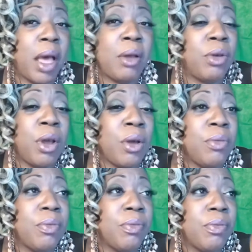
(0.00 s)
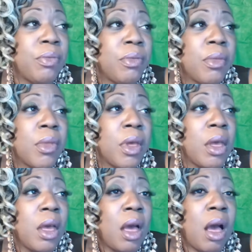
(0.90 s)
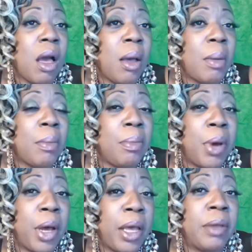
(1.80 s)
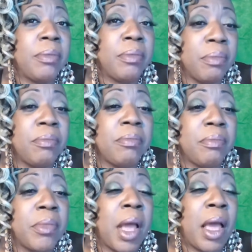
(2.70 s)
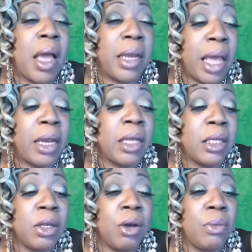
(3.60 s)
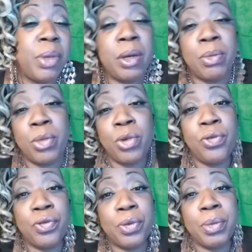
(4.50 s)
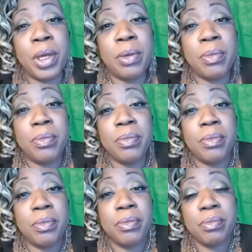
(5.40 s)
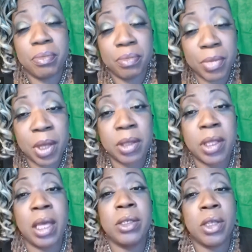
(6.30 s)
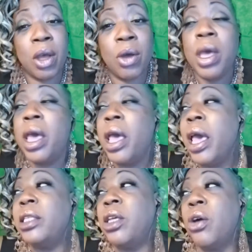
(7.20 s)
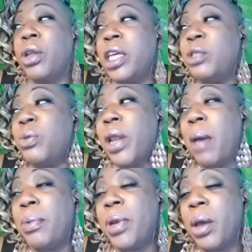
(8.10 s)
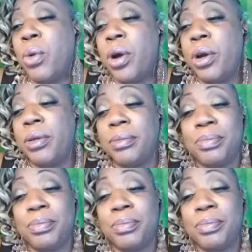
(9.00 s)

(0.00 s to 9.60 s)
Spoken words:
I don't know. But that is going to be the move for me. I think so. Hey, Tony, guess what happened at work?